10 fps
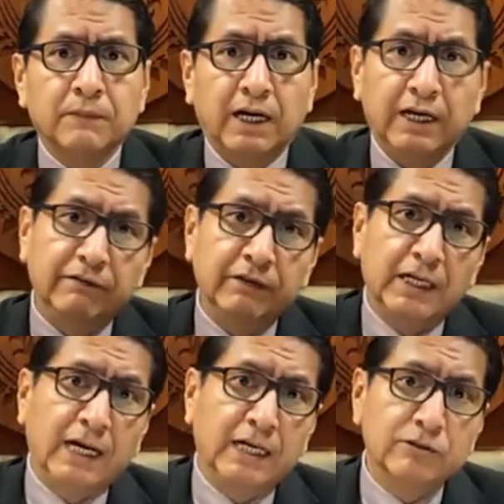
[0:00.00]
I even
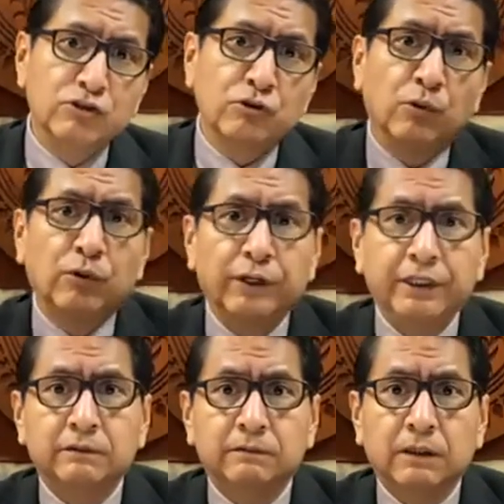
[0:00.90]
got
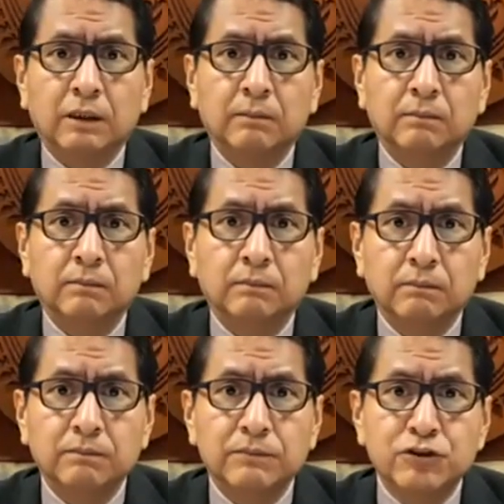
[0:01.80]
stories
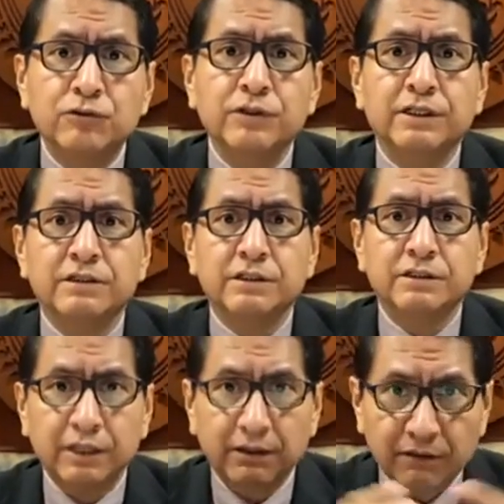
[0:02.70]
from students that
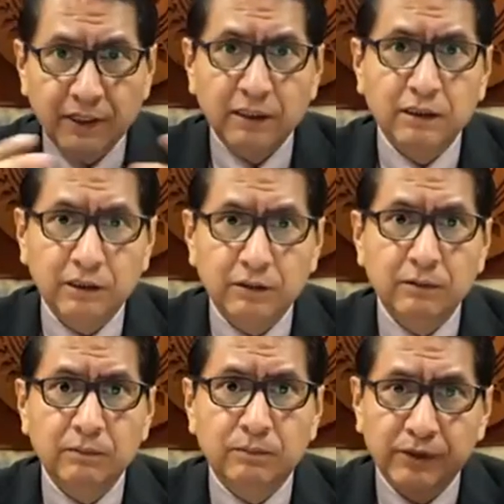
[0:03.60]
say, Thank
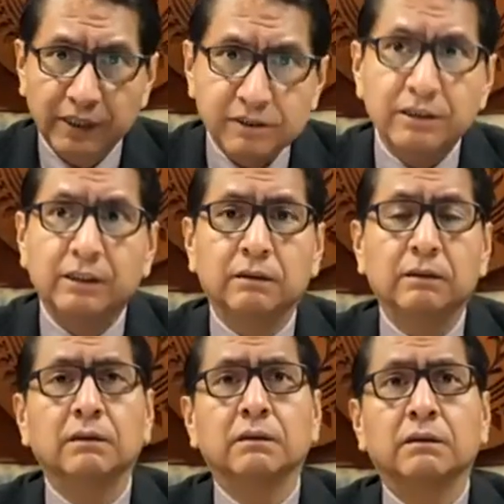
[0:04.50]
you, President,
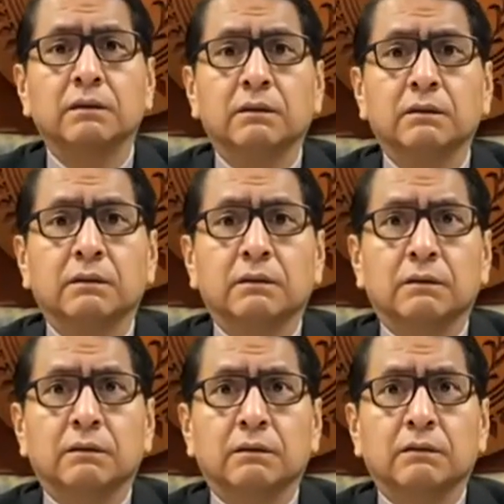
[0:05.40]

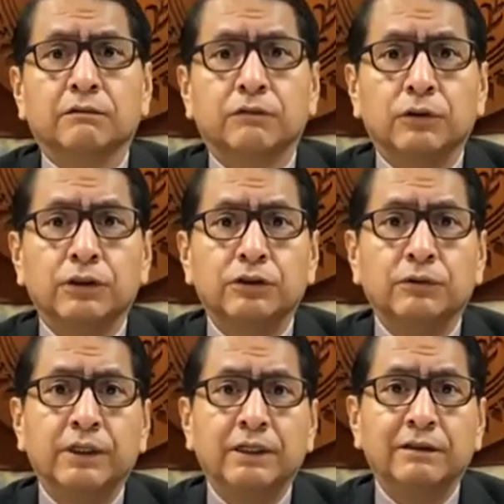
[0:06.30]
for
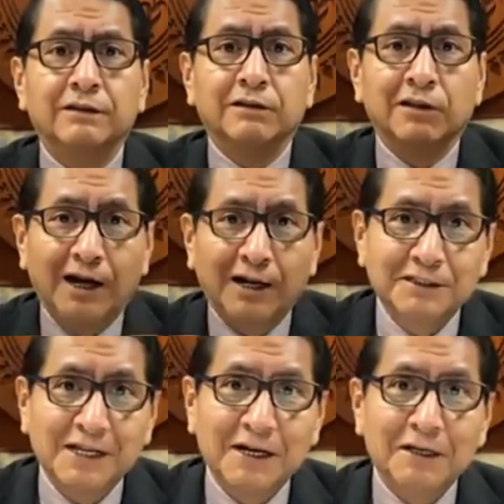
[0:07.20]
doing the
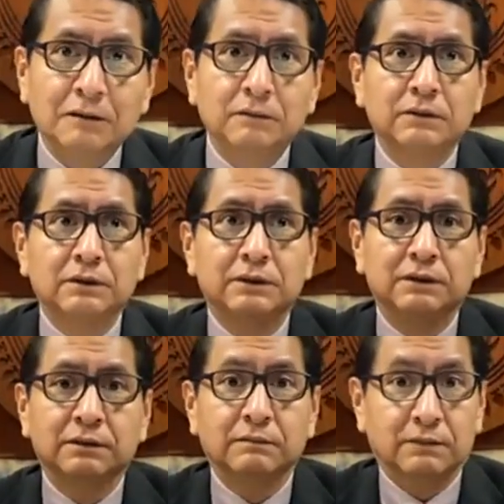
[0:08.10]
lockdowns.
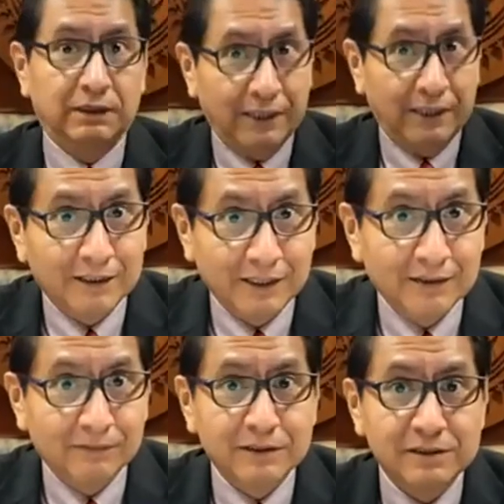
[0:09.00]
Yeah,
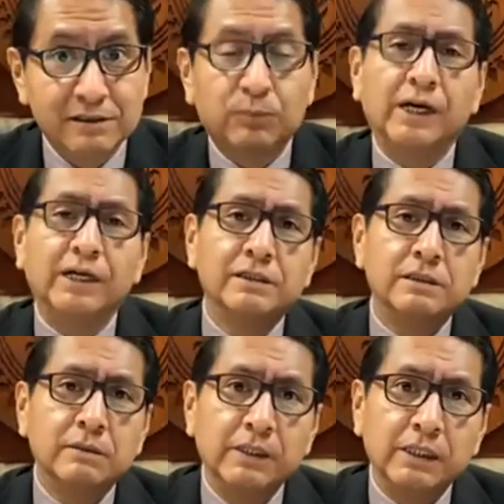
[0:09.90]
that was surprising
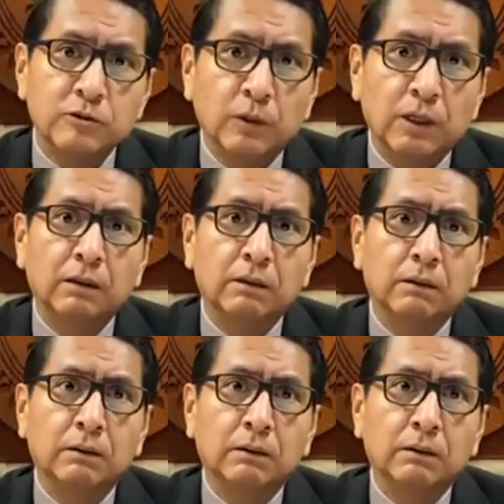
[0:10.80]
to me as well.